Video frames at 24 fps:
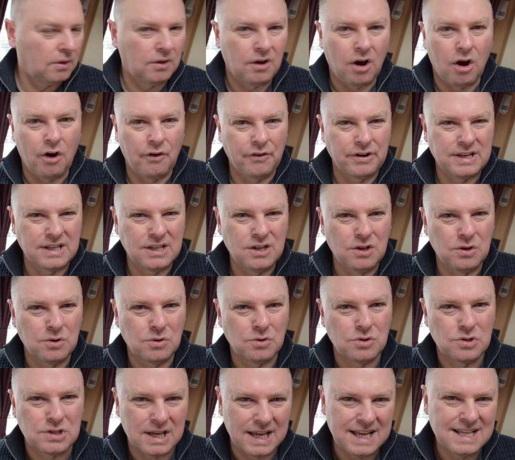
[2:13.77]
already
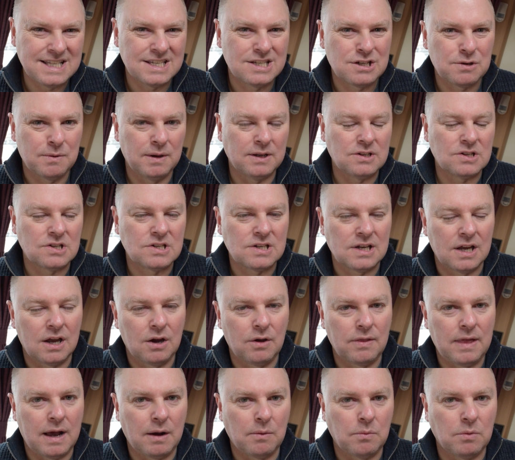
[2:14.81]
used into it to see how
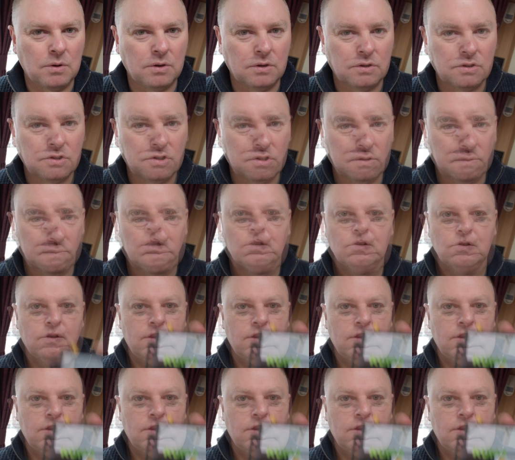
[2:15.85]
that works. So